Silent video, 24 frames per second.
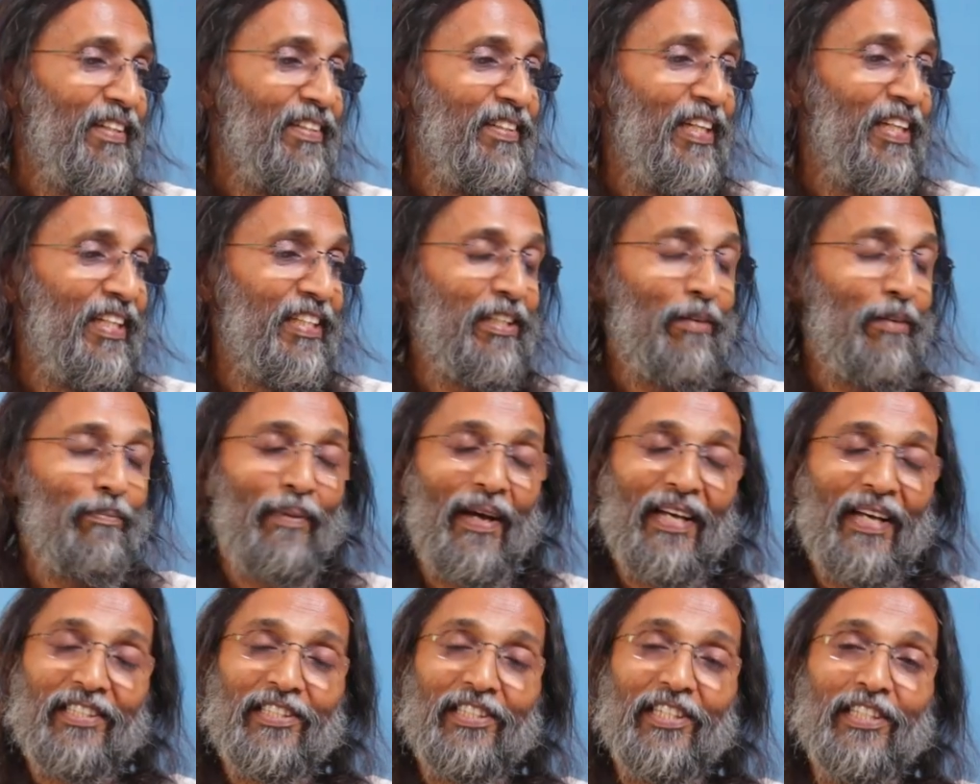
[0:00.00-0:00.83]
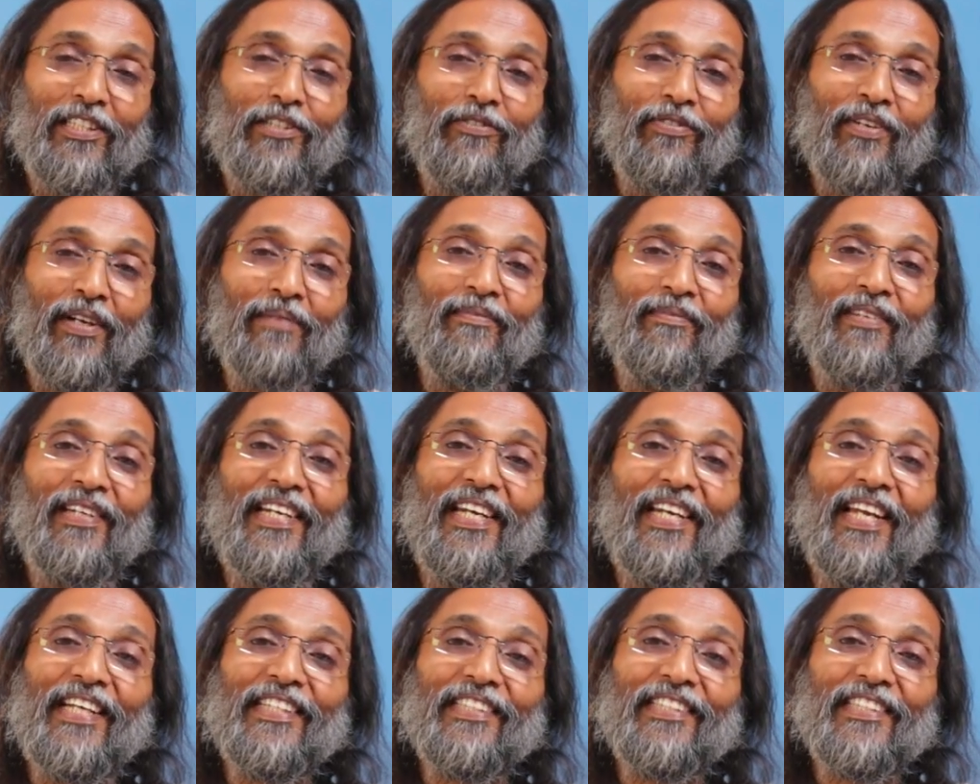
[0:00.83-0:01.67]
there is a passage
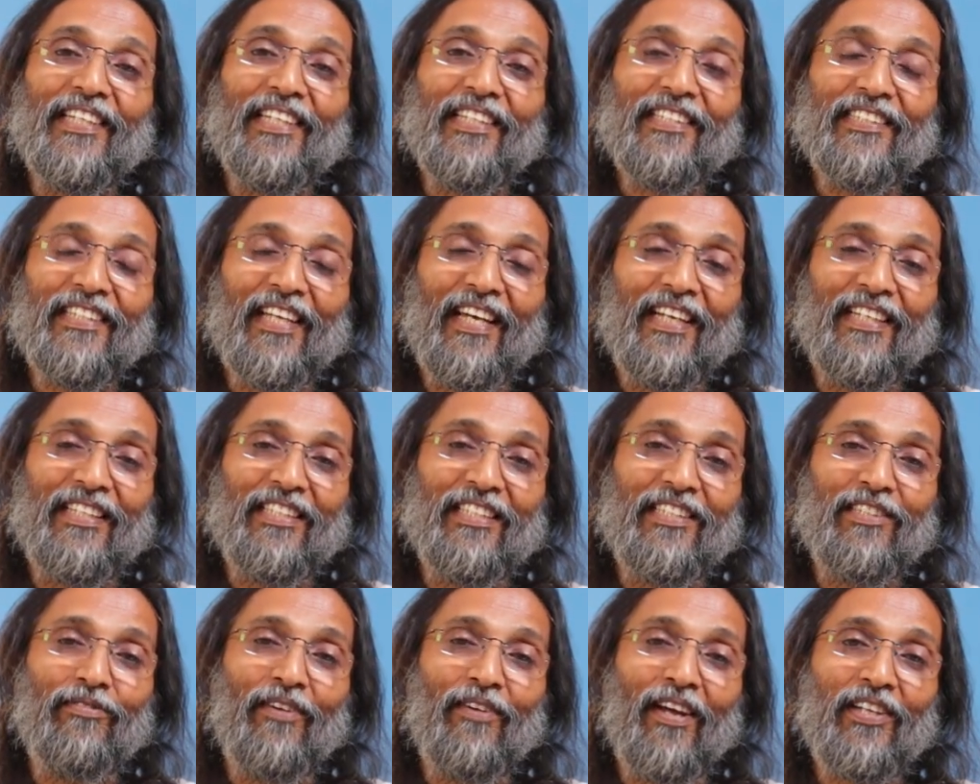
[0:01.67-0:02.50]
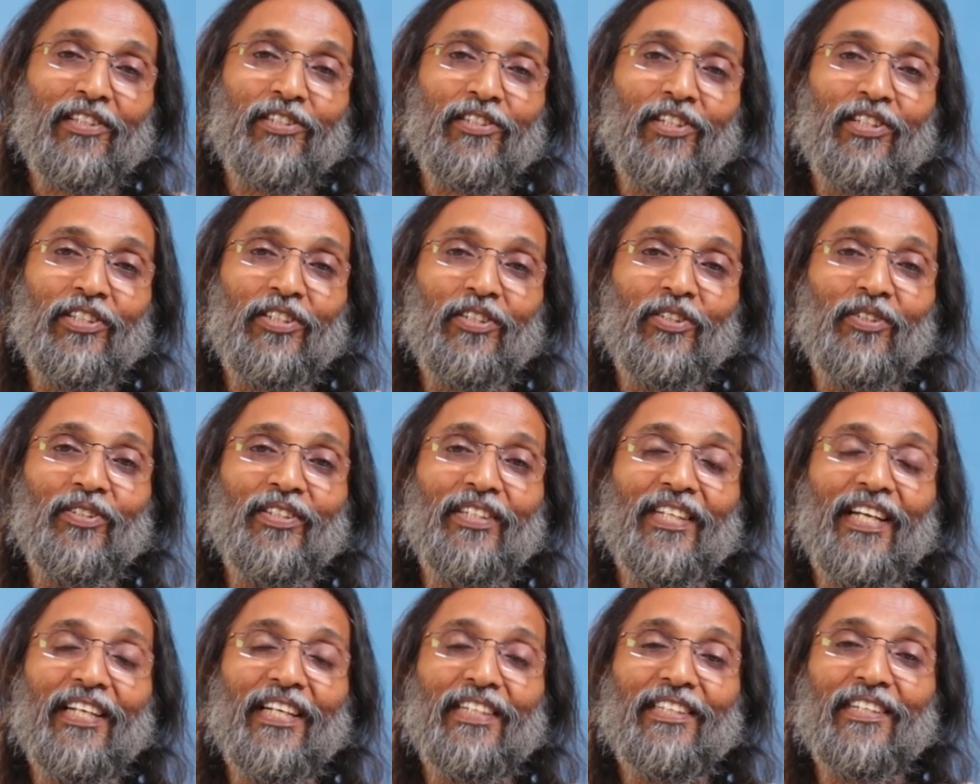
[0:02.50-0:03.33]
from lesser satisfaction to
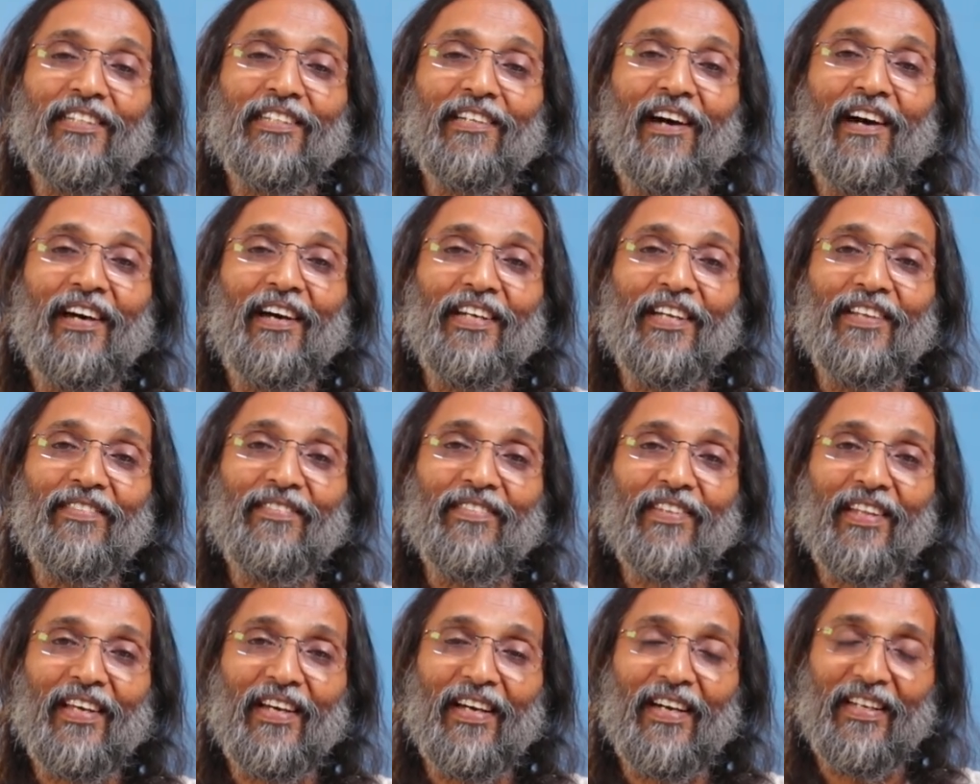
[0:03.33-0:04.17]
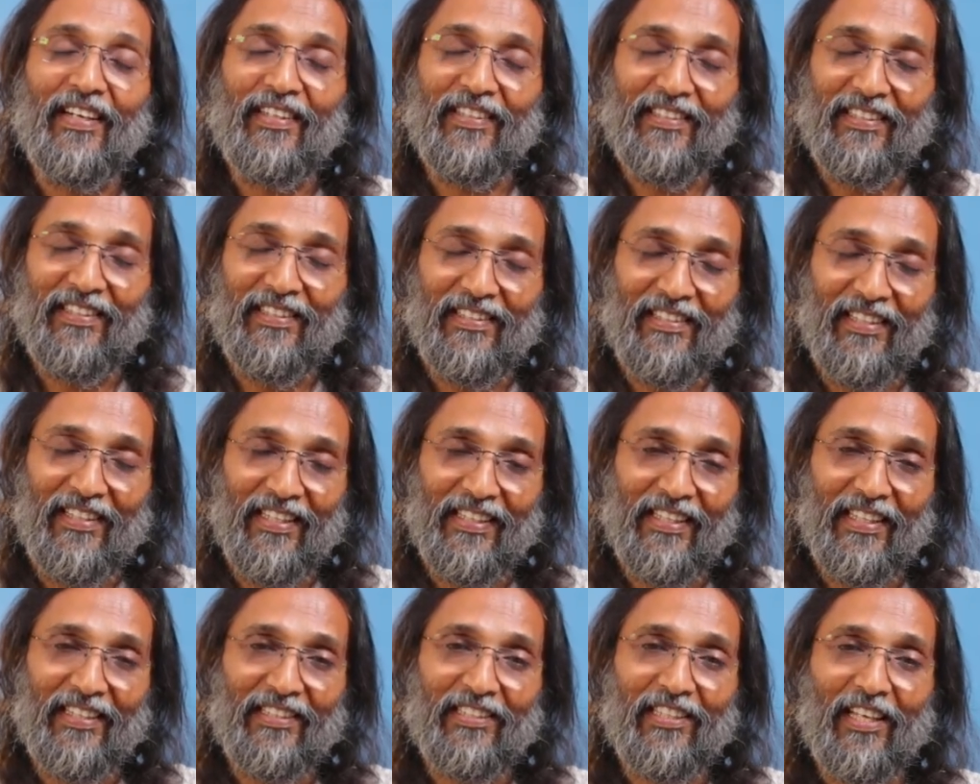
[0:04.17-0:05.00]
greater ananda,
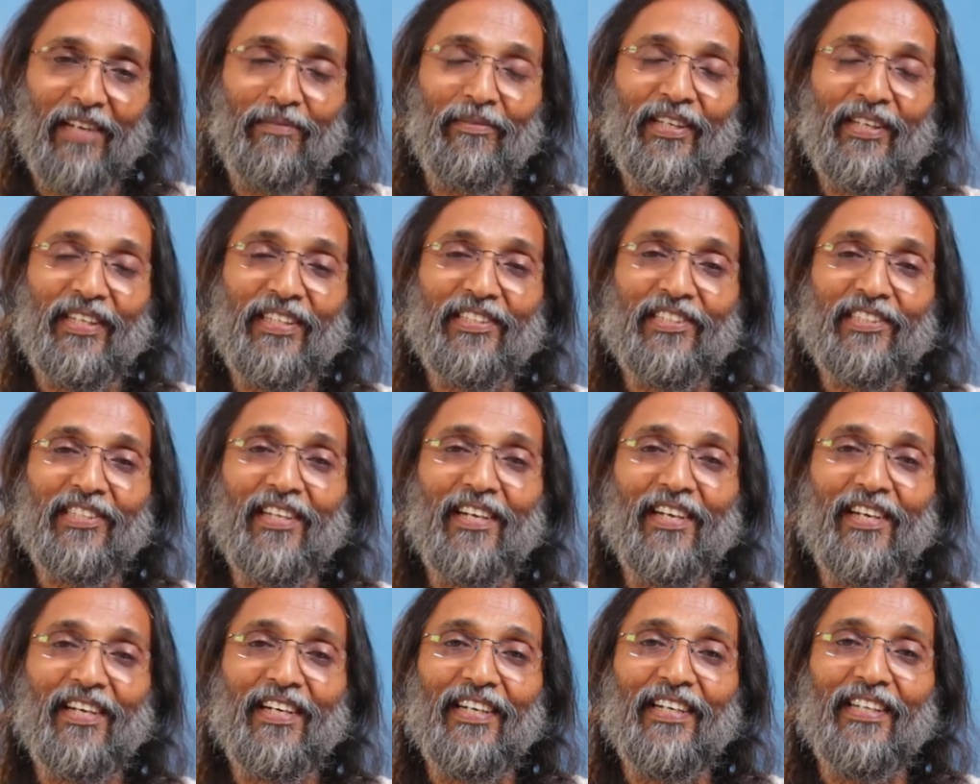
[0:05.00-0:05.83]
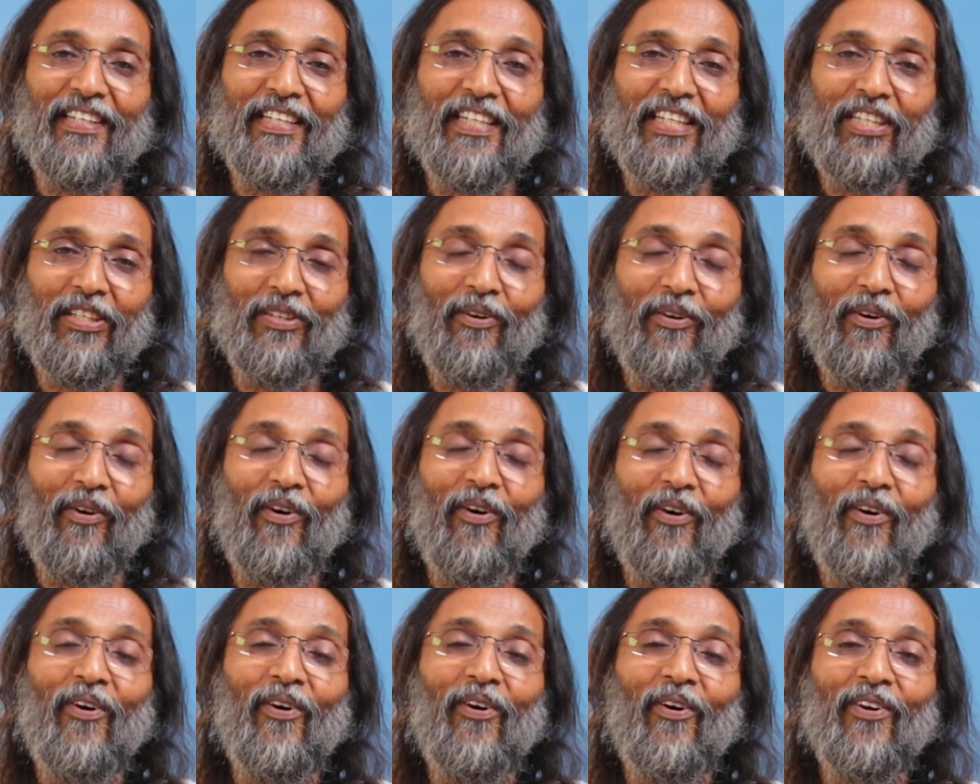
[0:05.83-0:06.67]
taking samarasa in
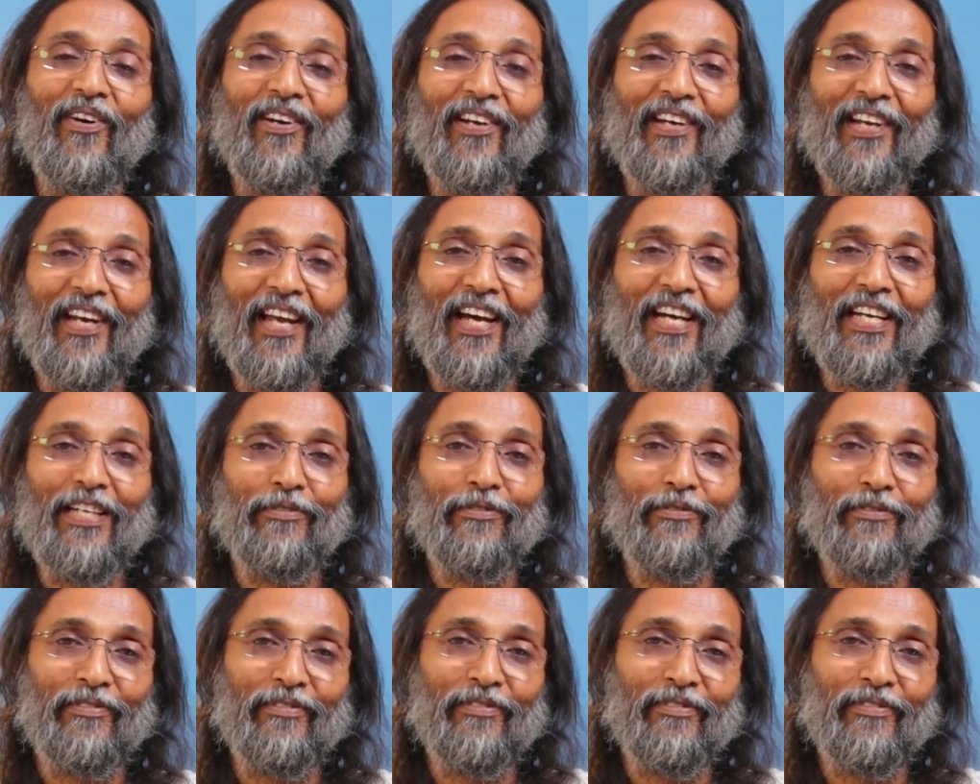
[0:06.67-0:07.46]
all life.